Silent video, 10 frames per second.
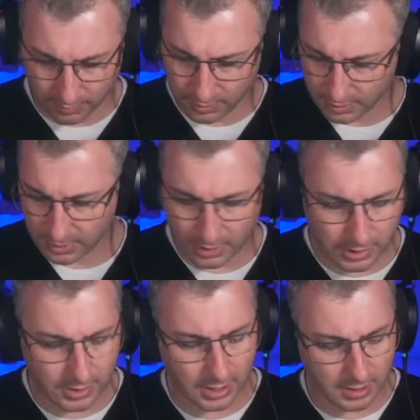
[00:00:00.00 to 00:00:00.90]

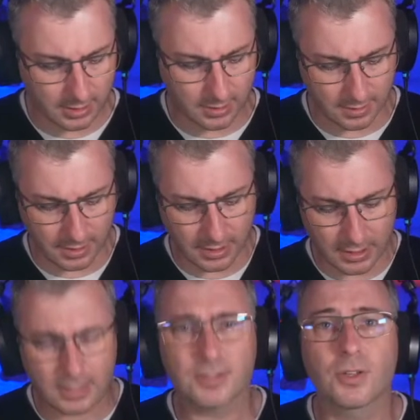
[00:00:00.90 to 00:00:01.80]
suggested answers are.
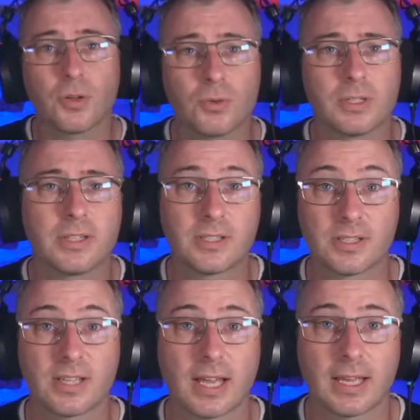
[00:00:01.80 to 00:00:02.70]
So this is
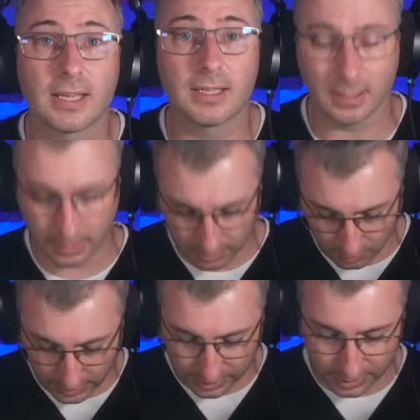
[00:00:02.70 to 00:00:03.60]

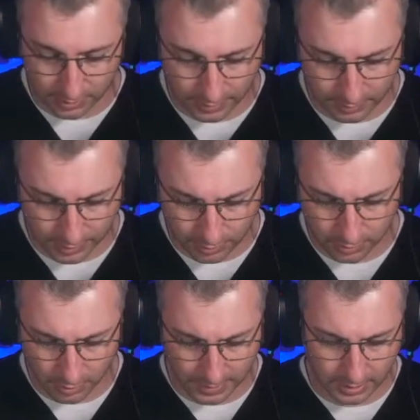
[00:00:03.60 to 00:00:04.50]
we should go
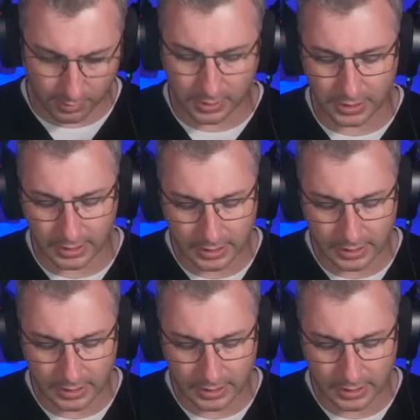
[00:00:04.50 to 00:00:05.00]
back quickly.